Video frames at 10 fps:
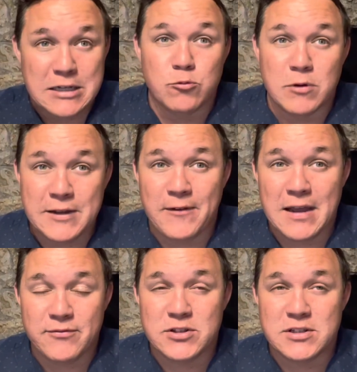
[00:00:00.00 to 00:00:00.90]

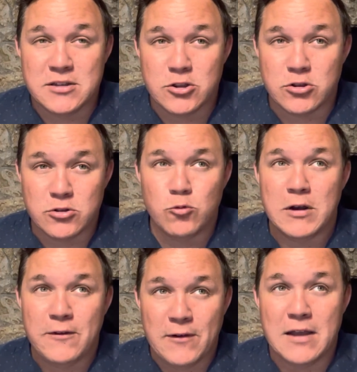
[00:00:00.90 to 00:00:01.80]
25
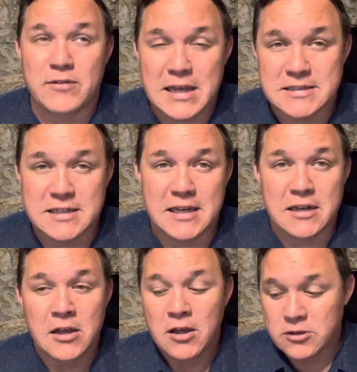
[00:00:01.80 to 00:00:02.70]
days
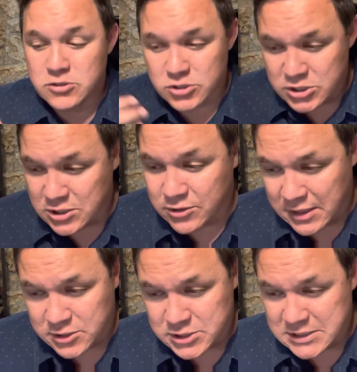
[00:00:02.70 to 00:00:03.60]
in, so there's still
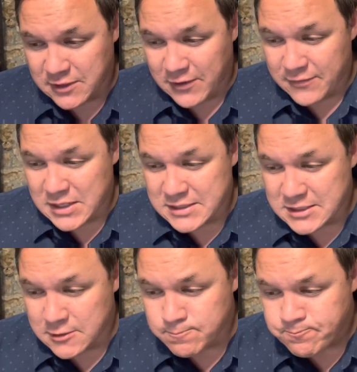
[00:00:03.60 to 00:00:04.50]
another 65 days there.